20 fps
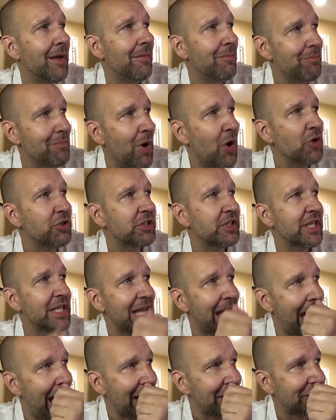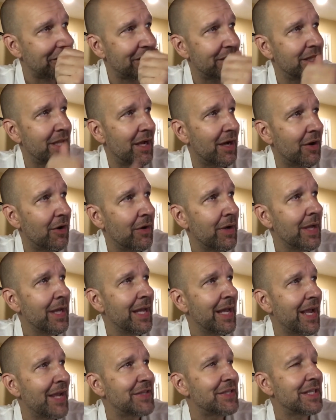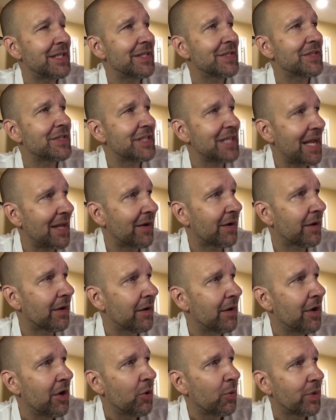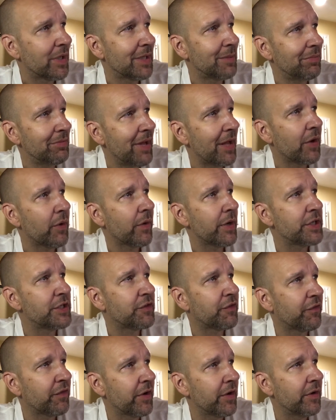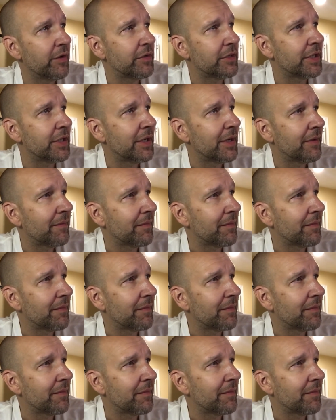Most of the action, though, is in the cellar, where the blood orange fruit